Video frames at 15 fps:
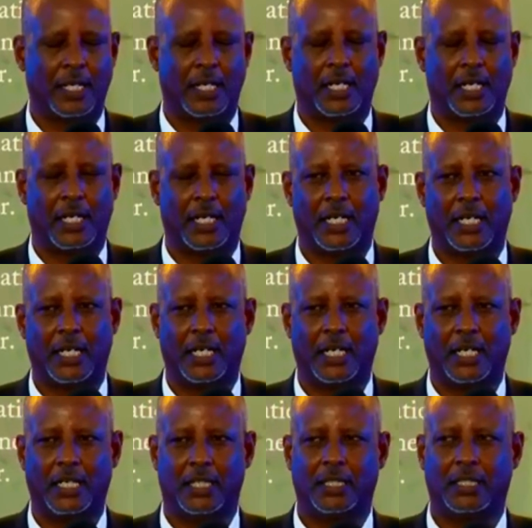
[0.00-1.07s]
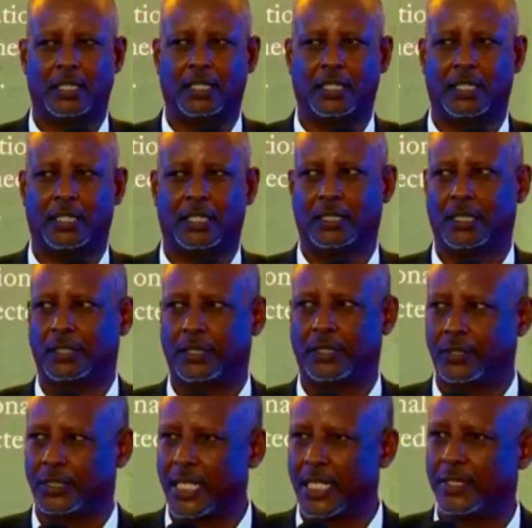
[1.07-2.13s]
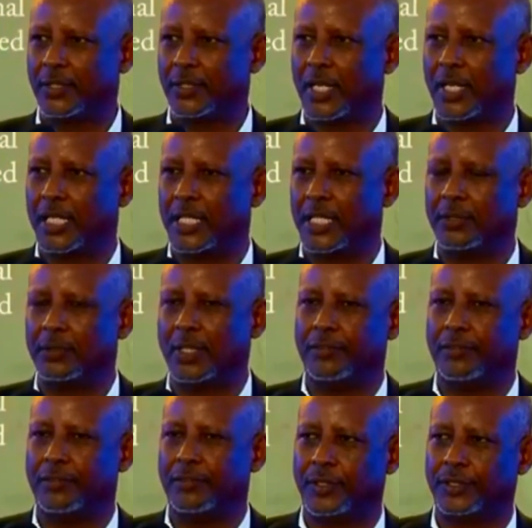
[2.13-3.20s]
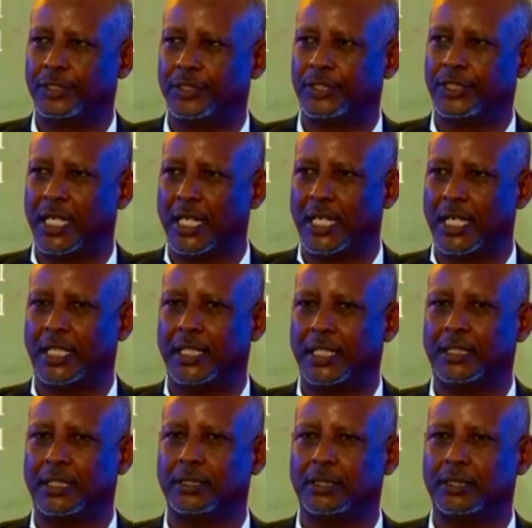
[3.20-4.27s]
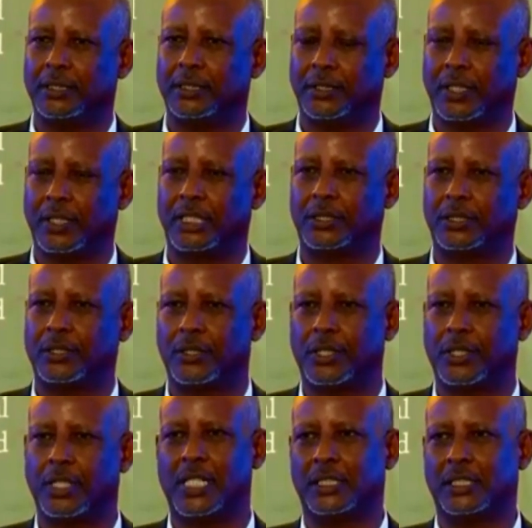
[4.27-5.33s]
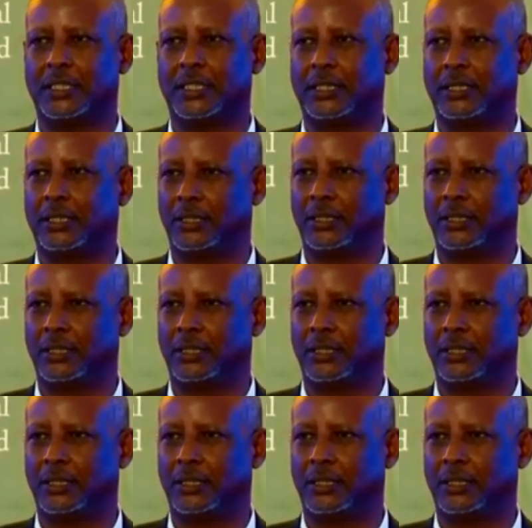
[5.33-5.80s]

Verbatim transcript: Uh, so thank you, Aden Duale, for sharing your story with us.